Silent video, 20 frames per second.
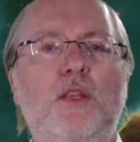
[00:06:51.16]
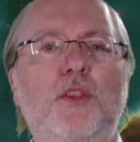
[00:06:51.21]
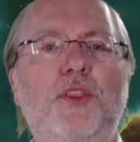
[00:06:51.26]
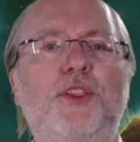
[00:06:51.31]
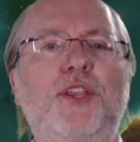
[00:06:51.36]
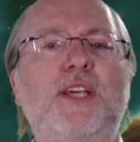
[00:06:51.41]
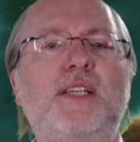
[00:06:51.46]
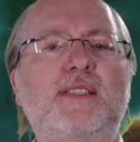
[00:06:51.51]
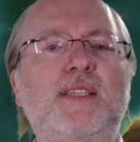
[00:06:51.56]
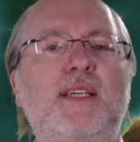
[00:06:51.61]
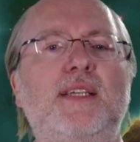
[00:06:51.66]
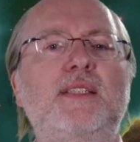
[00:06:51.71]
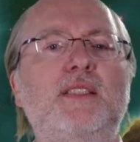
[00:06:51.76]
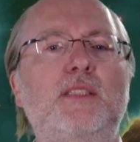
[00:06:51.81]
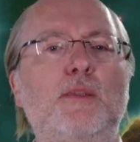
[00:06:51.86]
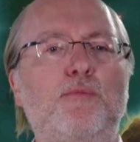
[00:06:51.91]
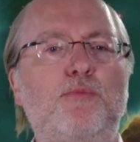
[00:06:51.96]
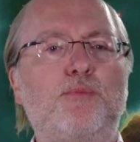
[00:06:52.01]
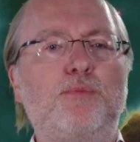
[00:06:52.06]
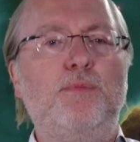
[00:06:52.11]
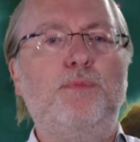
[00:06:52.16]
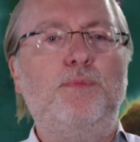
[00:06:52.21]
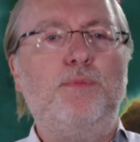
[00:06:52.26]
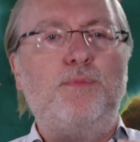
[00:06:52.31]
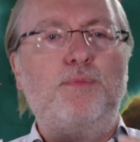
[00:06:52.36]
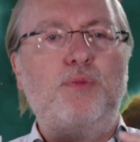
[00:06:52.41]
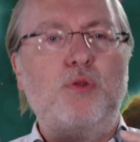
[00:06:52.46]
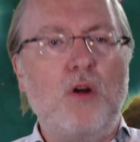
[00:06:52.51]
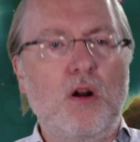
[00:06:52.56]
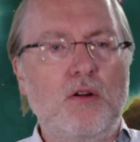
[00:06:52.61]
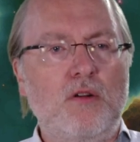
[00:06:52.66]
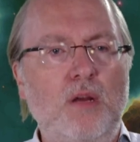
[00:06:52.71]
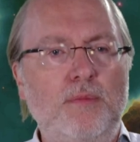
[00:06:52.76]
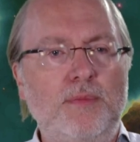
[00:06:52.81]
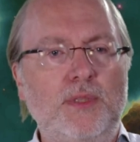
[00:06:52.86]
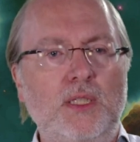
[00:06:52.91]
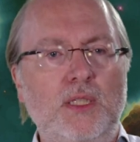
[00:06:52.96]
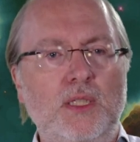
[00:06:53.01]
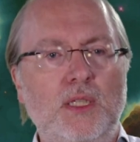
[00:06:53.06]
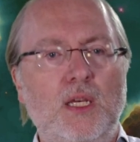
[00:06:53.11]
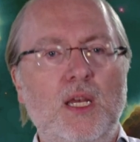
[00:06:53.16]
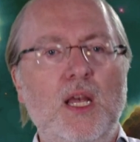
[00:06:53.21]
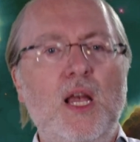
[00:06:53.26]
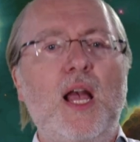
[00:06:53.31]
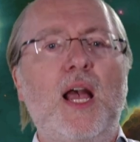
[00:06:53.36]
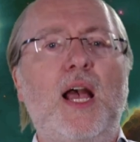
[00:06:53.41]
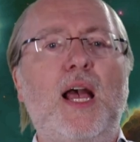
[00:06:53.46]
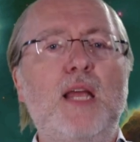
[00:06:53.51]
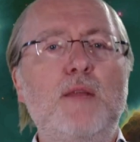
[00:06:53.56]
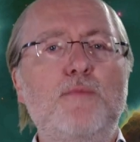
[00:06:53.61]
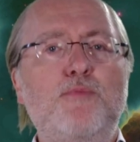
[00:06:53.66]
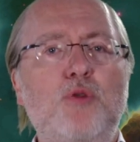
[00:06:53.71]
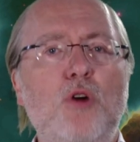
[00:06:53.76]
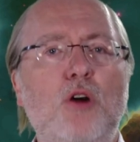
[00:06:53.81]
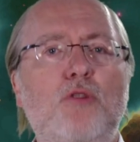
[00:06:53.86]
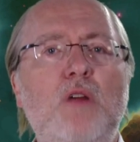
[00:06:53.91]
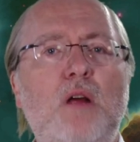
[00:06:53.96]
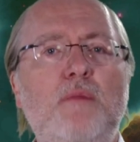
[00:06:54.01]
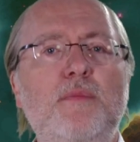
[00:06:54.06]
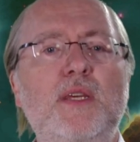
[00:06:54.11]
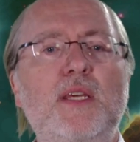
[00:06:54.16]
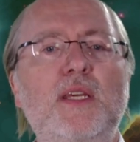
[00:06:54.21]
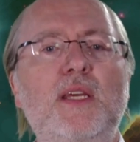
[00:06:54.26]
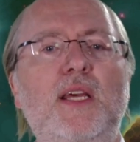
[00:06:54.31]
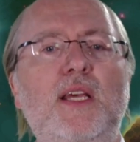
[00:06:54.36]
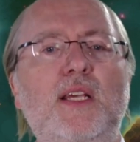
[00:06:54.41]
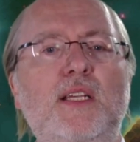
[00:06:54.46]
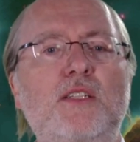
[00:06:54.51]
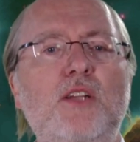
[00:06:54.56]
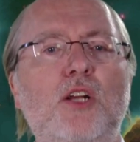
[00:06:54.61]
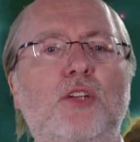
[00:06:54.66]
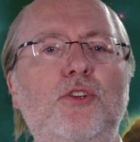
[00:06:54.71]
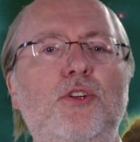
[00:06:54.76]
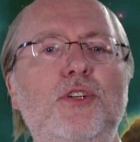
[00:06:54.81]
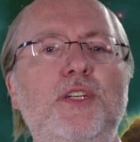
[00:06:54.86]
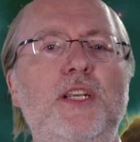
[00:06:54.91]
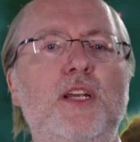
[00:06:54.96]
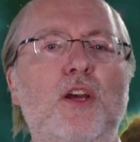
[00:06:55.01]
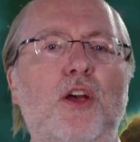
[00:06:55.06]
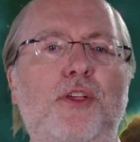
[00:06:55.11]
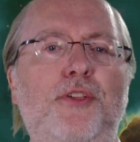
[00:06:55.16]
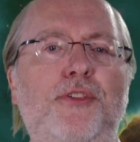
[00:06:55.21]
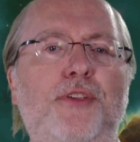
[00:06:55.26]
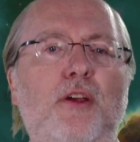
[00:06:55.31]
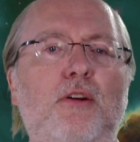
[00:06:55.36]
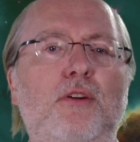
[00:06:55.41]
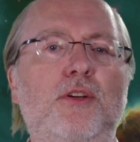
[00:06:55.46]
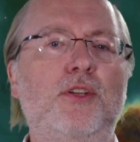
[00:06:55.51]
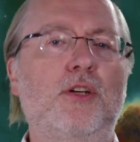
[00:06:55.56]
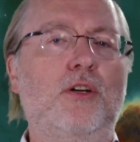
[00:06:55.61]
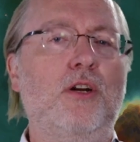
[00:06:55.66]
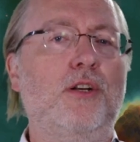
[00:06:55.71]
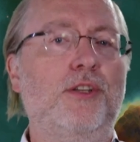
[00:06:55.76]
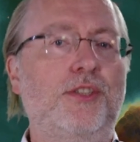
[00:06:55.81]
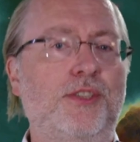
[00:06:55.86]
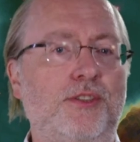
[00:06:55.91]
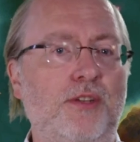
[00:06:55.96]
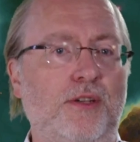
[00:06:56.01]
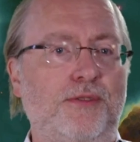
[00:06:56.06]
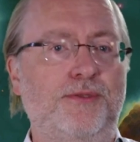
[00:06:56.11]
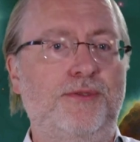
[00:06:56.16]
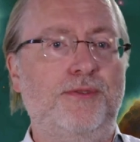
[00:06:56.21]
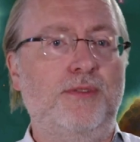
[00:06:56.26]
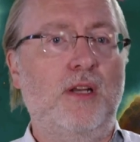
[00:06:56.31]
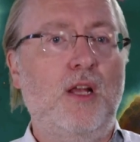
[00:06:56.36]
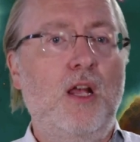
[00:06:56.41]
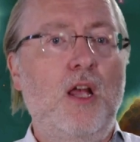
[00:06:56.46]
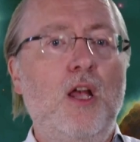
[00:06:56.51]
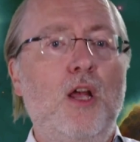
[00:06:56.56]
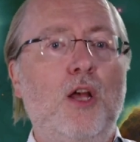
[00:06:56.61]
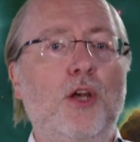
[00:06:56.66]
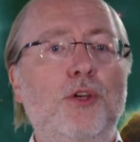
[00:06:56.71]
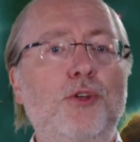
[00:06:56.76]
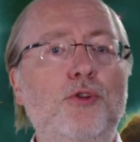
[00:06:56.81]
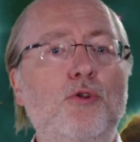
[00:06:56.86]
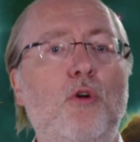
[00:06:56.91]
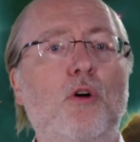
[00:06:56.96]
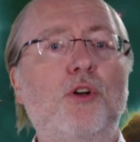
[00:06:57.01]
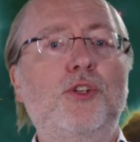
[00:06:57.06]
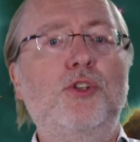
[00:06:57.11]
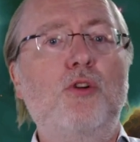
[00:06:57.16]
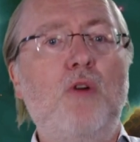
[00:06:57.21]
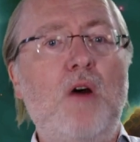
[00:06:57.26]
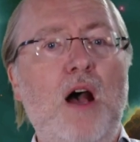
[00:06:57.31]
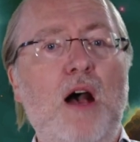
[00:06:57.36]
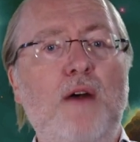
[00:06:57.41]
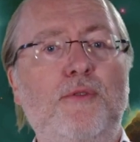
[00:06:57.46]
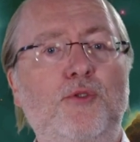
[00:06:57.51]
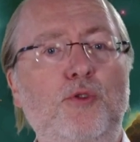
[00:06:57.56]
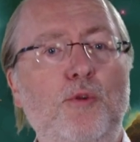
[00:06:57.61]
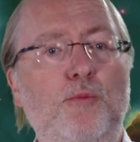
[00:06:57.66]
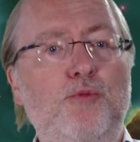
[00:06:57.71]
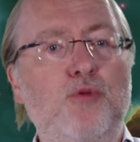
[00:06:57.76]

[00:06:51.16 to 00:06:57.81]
This is programming. And programming is not only a theoretical stuff. You also have to